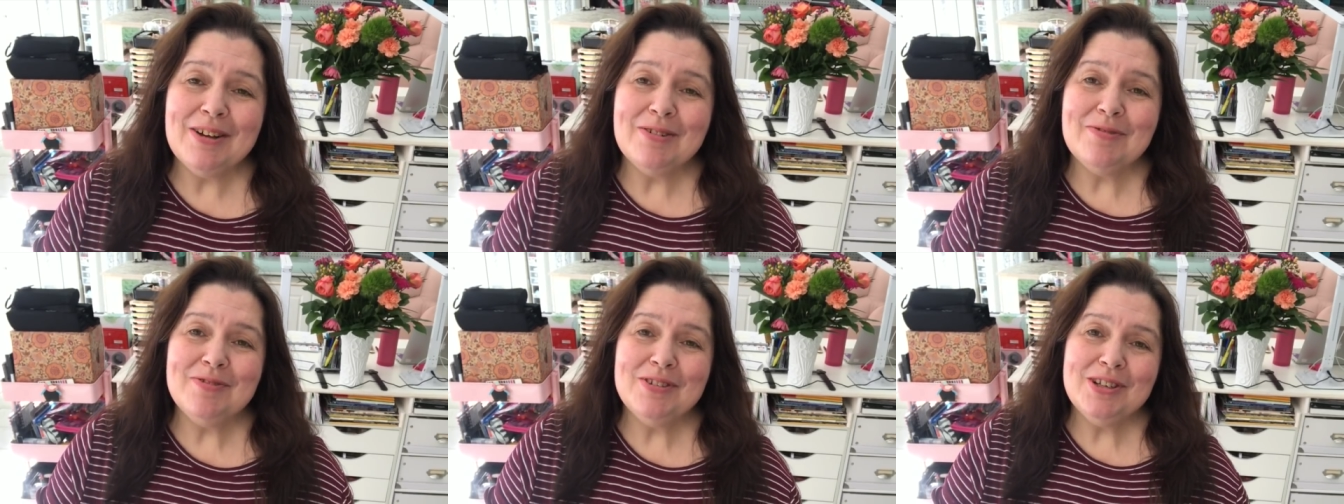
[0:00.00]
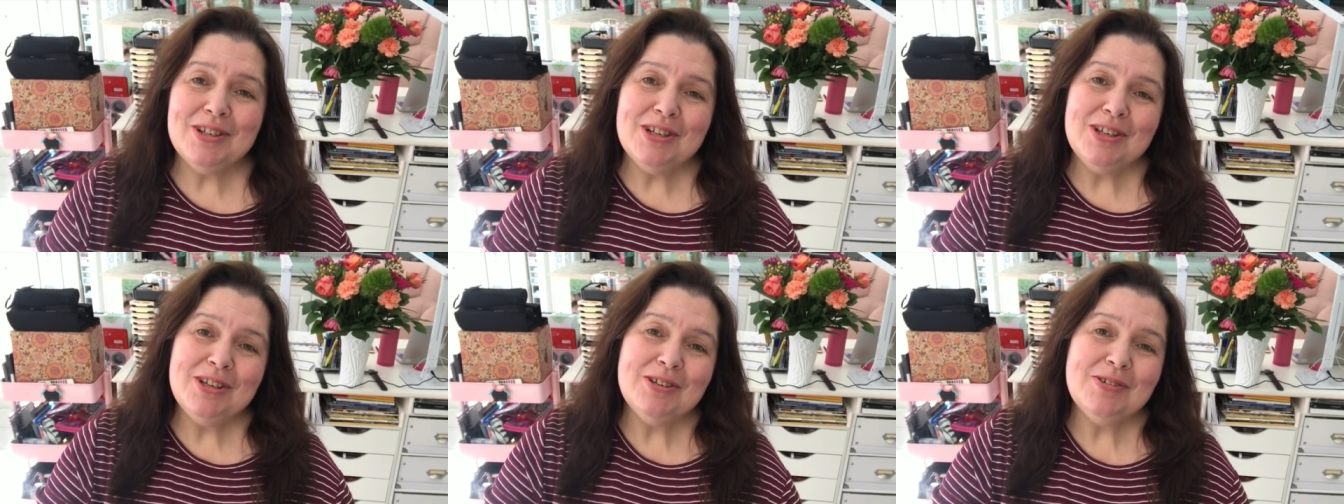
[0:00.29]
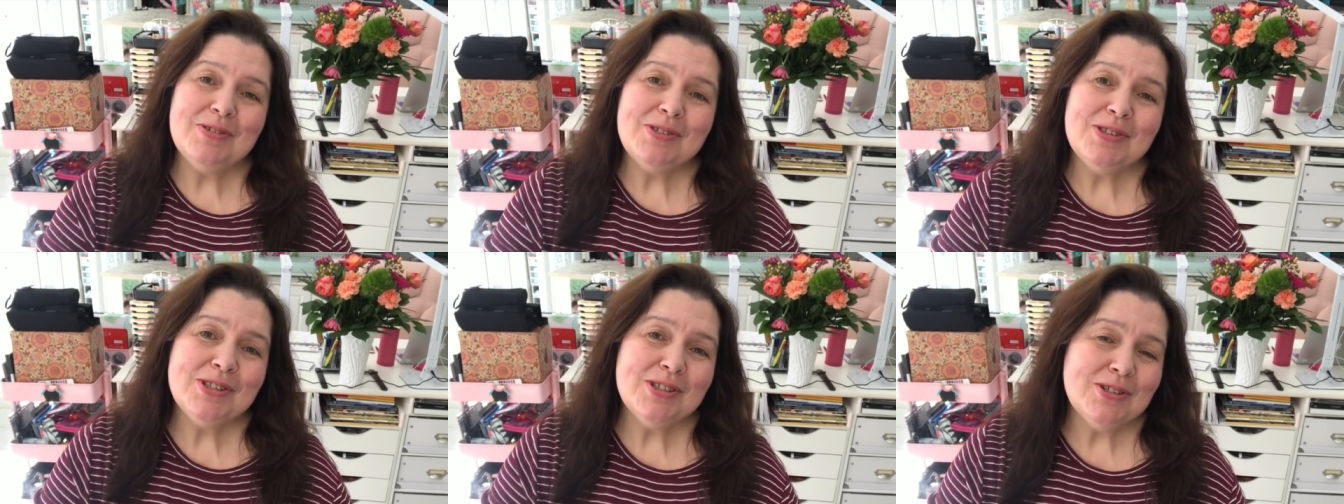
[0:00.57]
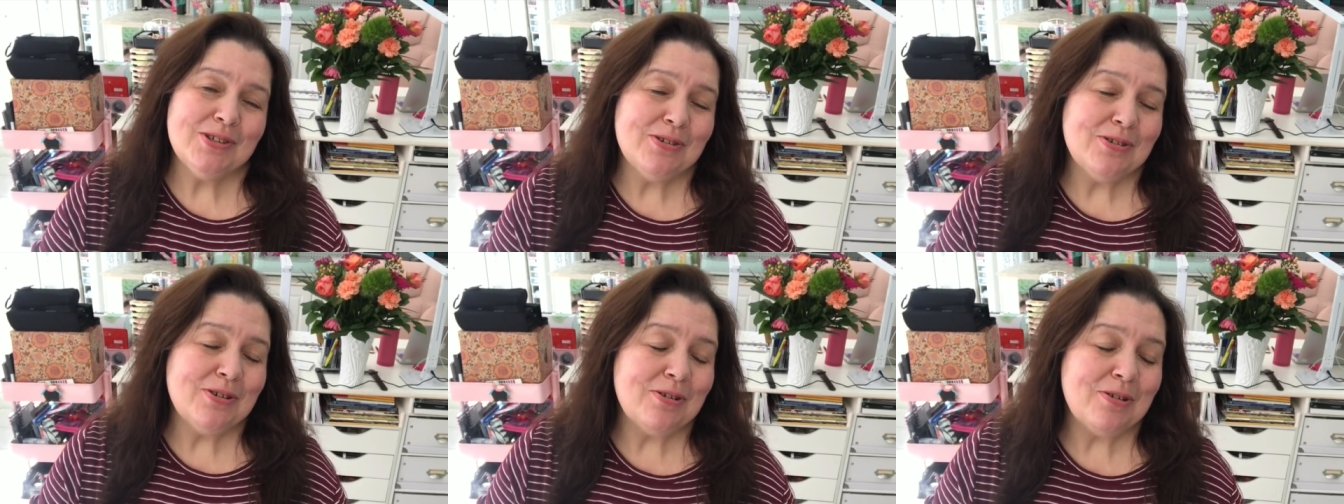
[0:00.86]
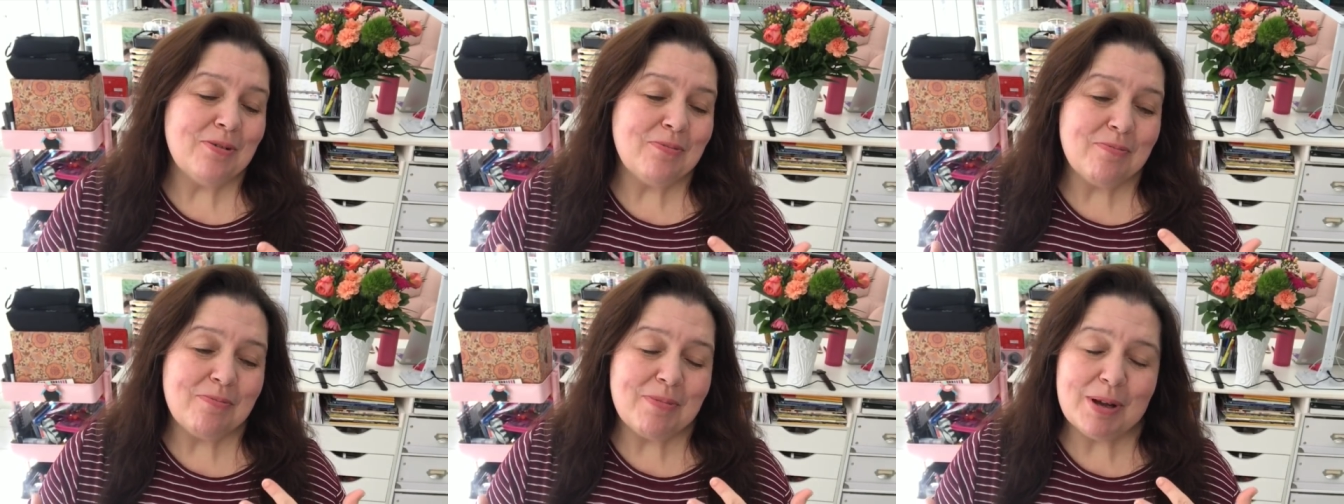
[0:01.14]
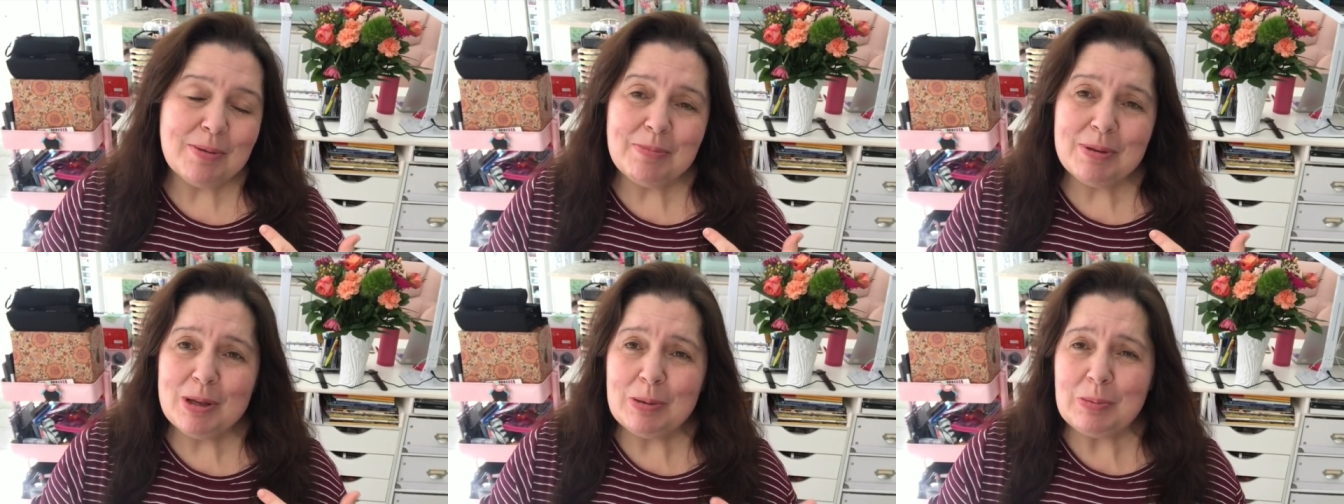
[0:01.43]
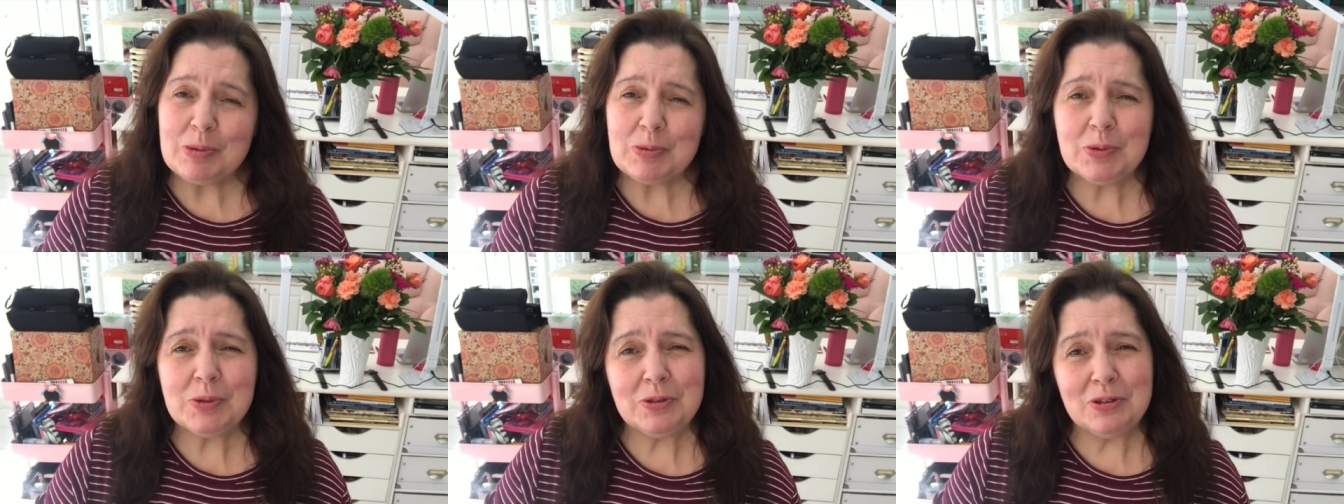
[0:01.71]
video so my
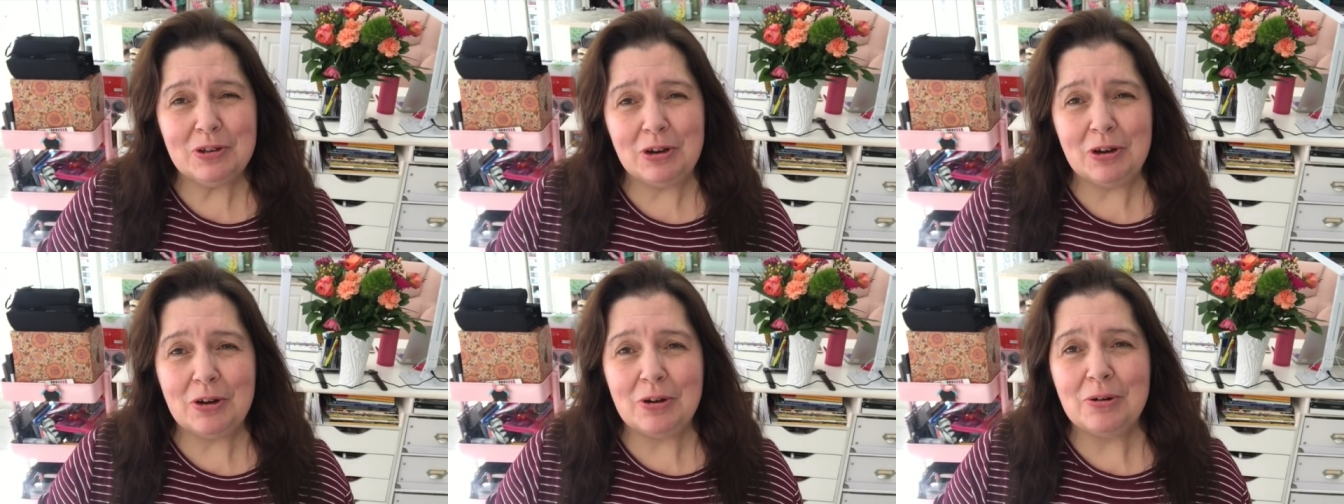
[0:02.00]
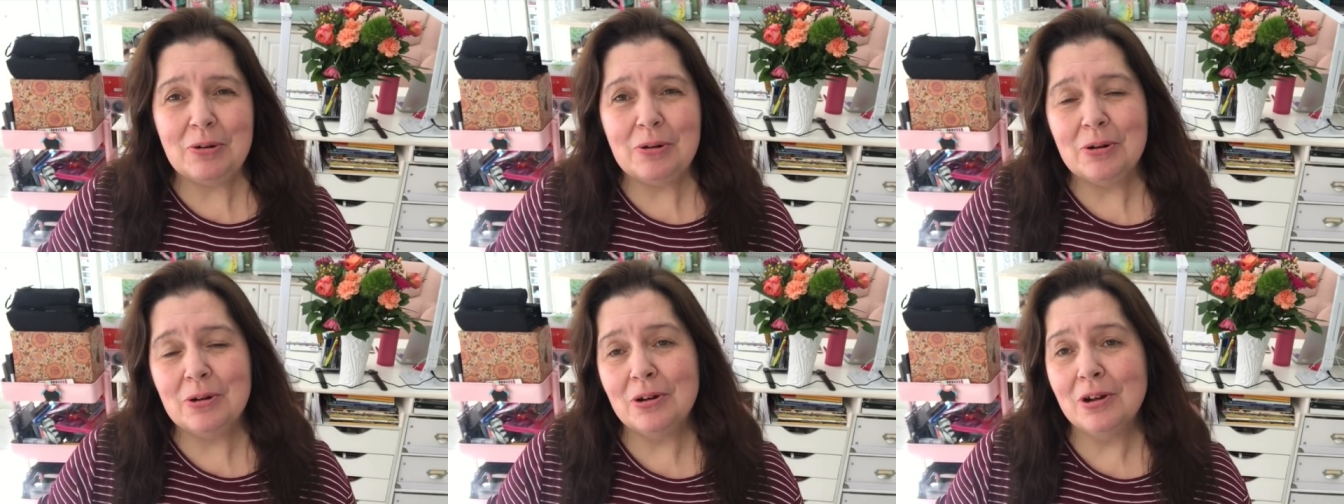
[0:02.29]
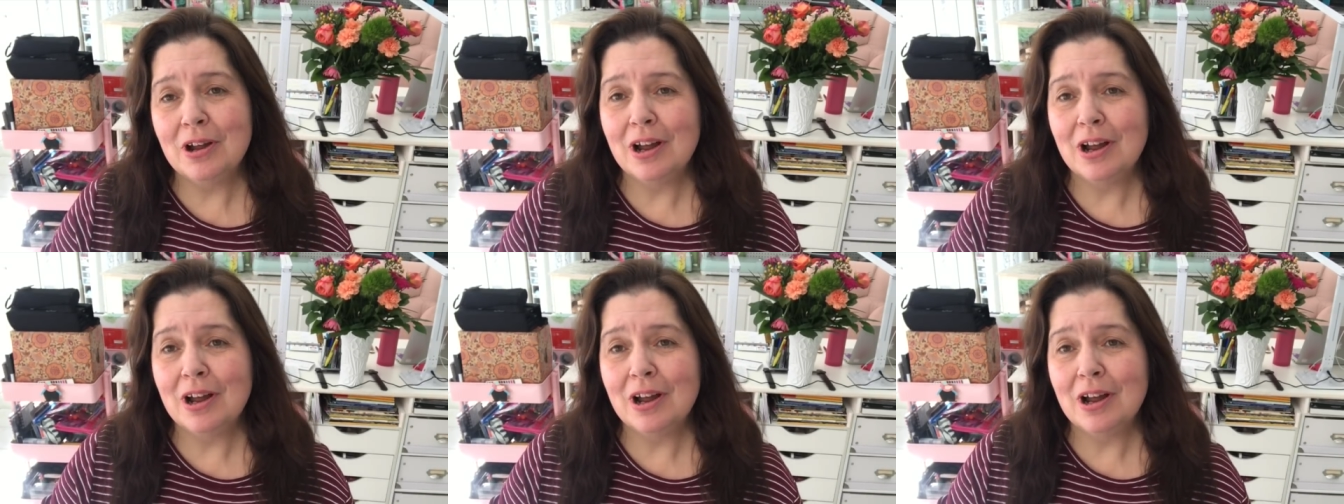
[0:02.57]
peeps would know